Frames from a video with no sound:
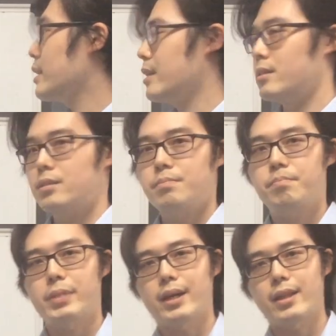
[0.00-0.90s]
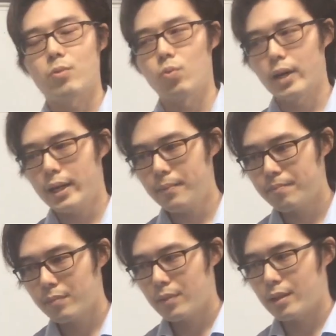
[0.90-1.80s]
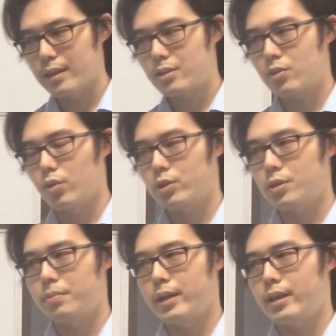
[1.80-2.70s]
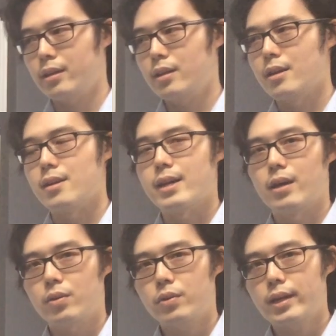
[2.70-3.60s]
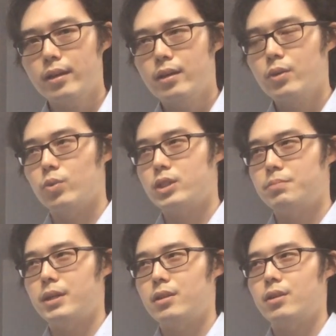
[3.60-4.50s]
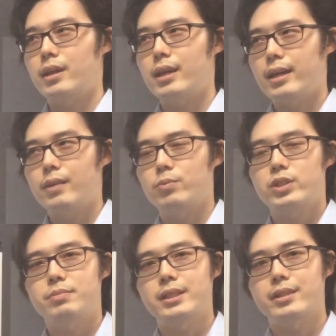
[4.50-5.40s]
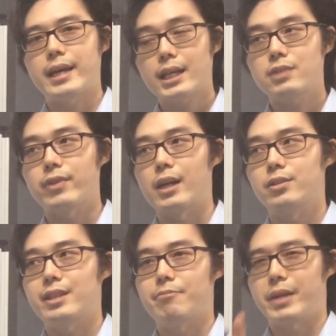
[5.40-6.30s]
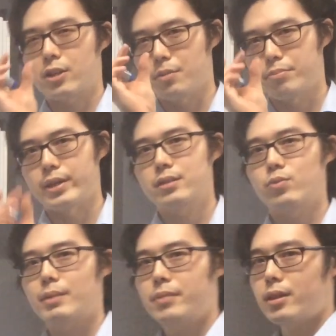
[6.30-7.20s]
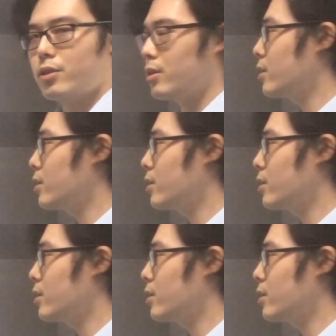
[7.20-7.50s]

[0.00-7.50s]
is bigger than 1, it's going to be narrower, which means the x values have been compressed. Remember,